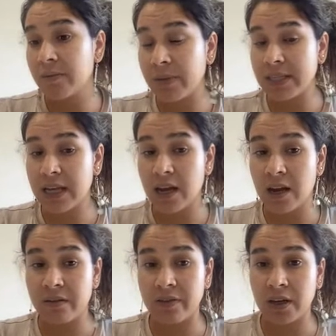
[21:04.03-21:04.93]
I please
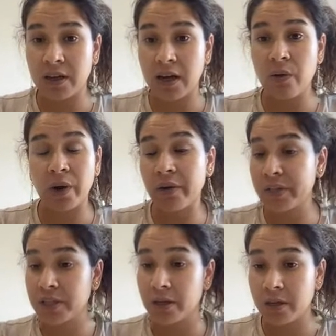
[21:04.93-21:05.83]
have, I want to
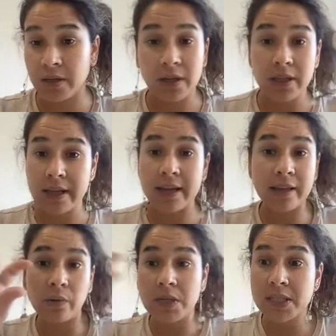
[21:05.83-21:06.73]
return. Then
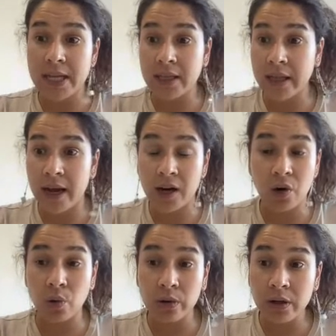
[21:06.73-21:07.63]
they will send a
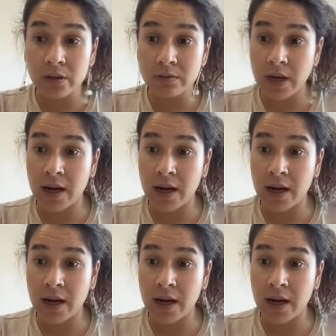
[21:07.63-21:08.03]
code